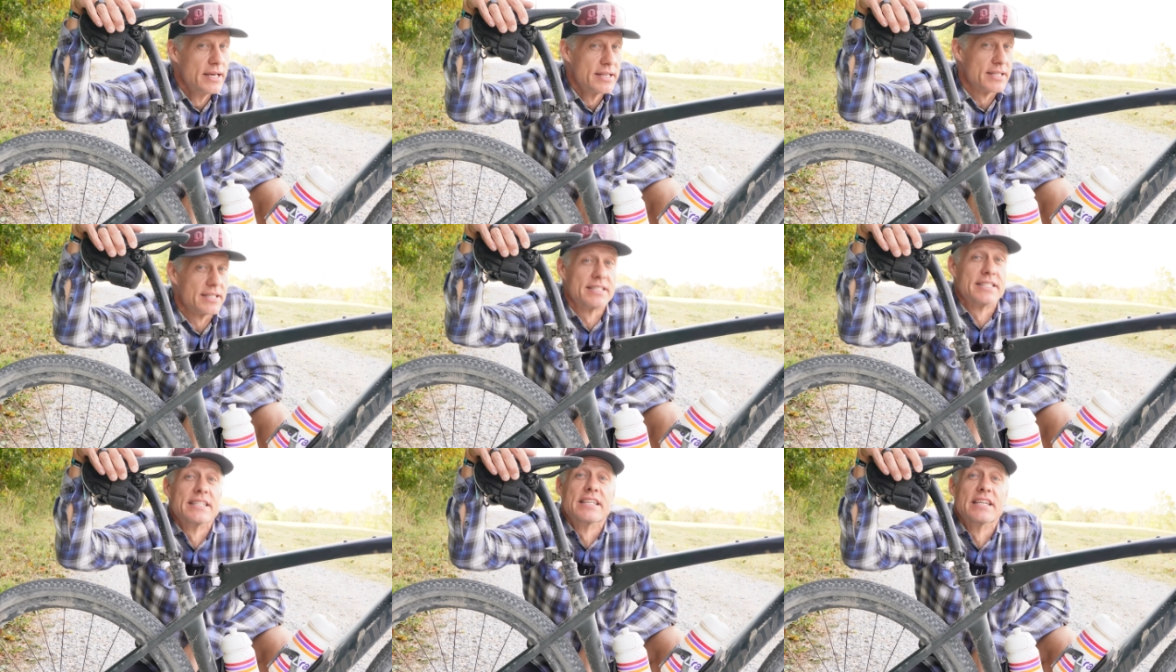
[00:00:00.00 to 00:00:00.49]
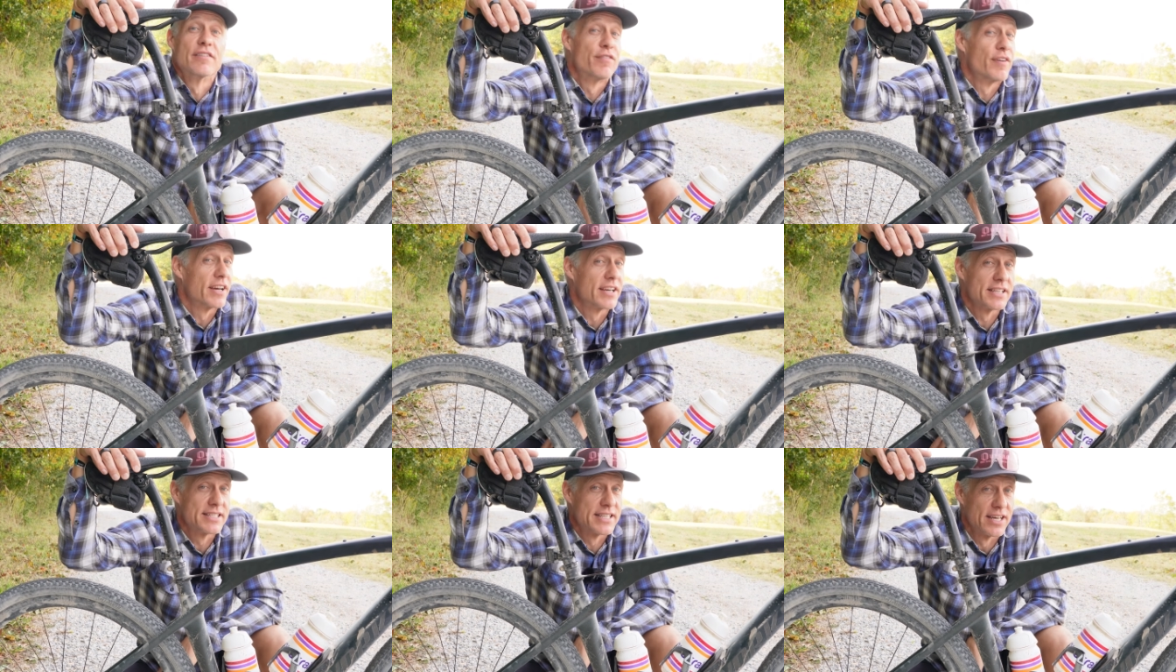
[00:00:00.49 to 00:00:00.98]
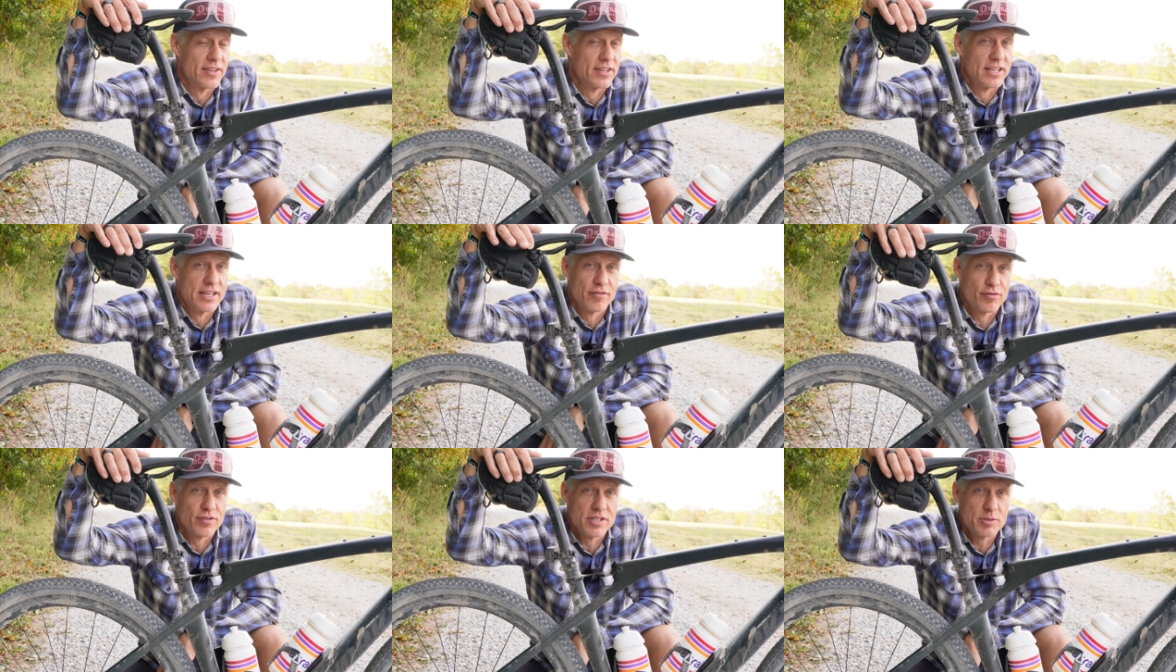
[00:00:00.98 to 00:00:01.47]
to see if I could tell the
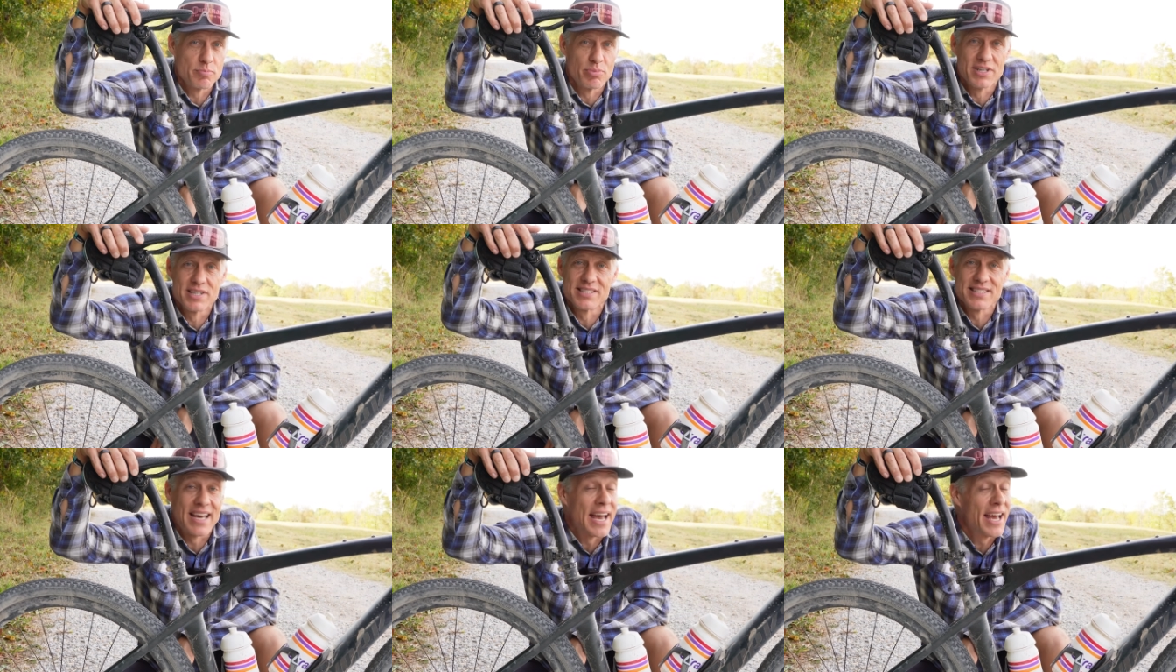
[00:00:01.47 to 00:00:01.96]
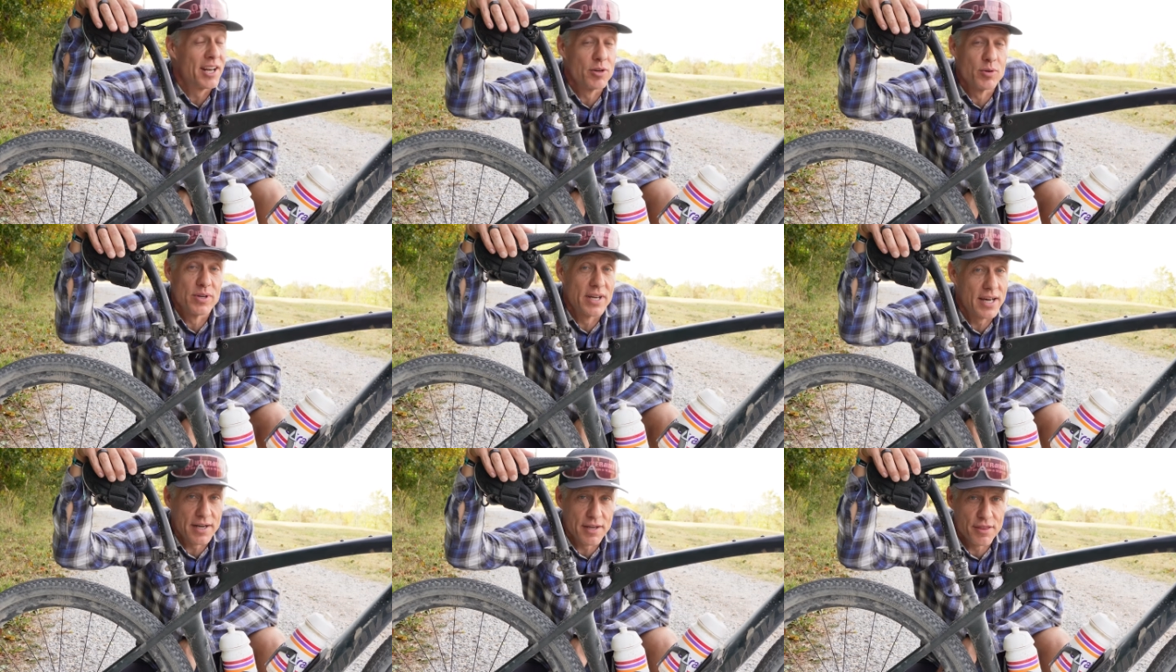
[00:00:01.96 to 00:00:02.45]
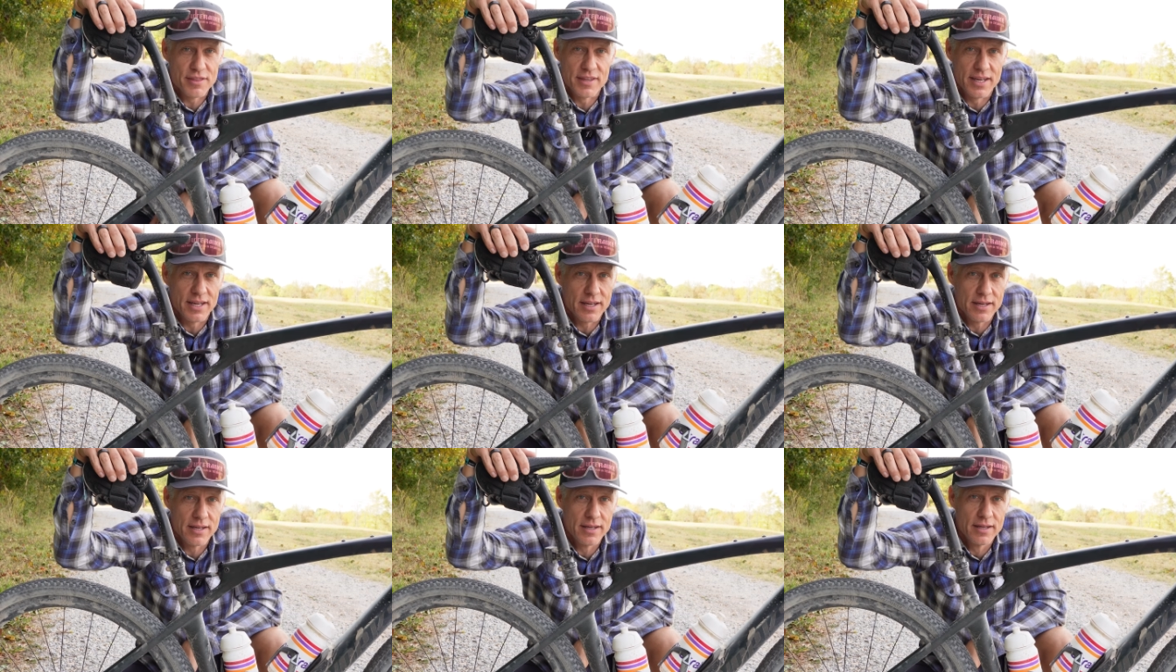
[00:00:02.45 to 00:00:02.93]
difference, because I do not
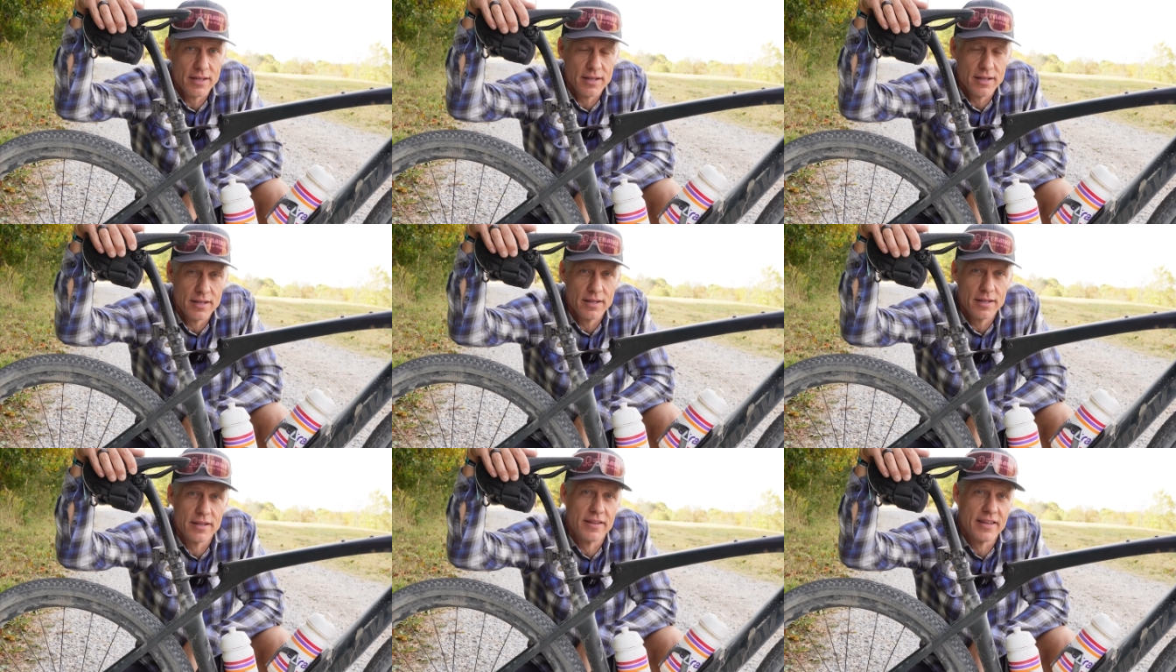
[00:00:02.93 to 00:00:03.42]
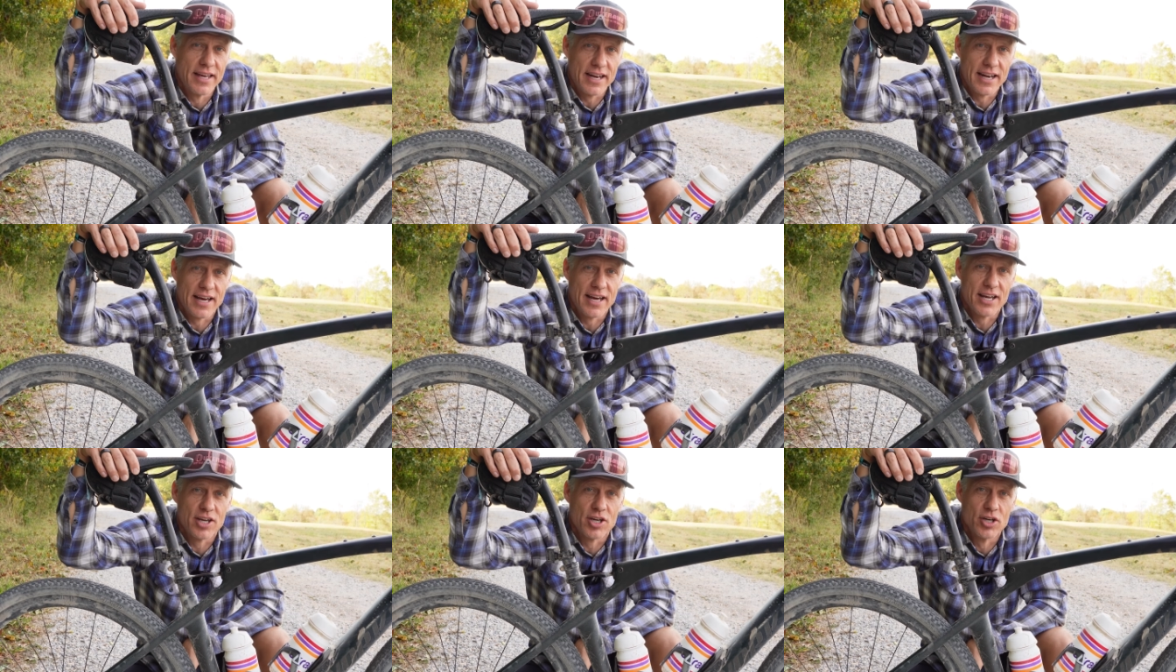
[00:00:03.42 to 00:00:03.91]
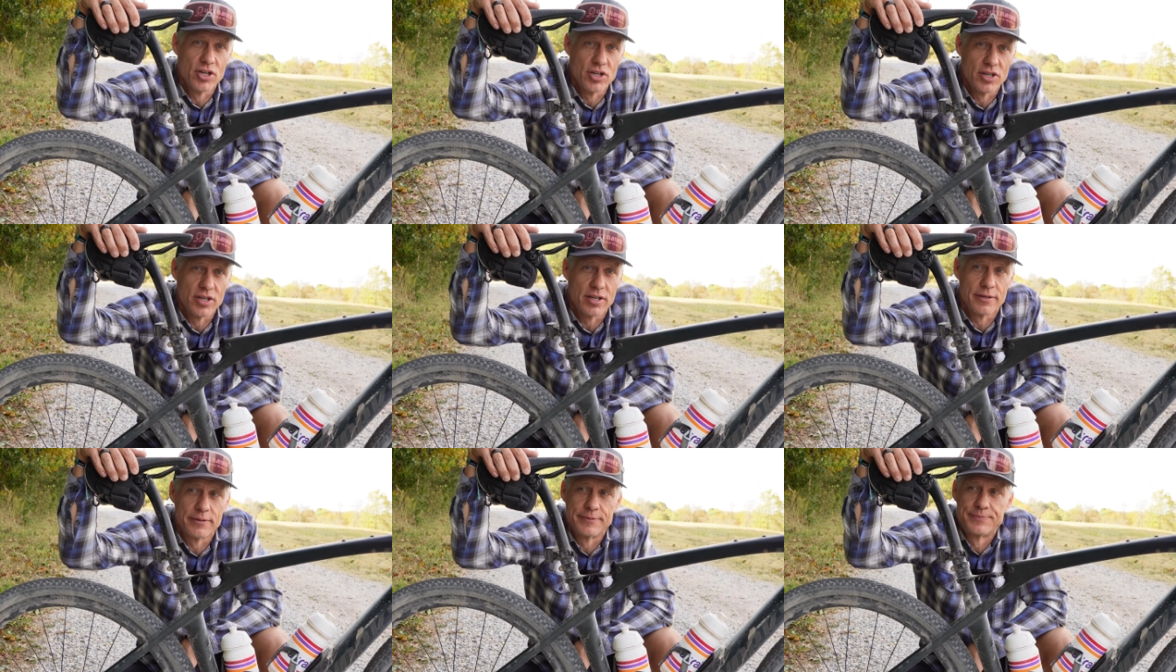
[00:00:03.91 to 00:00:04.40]
think that I
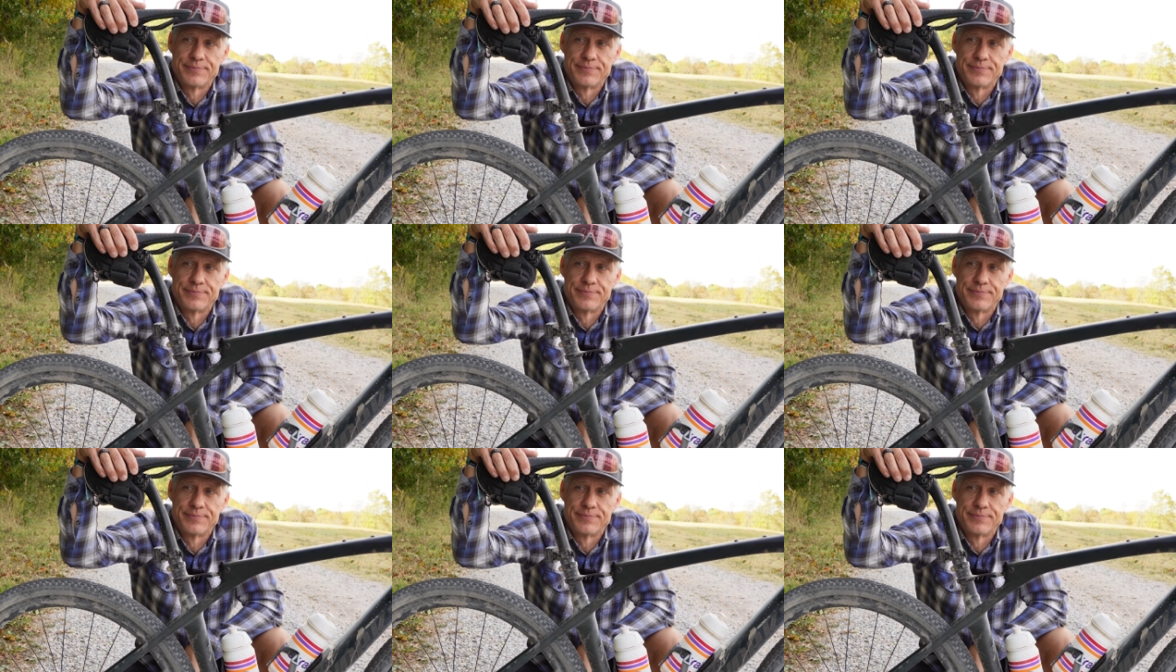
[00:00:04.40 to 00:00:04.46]
could.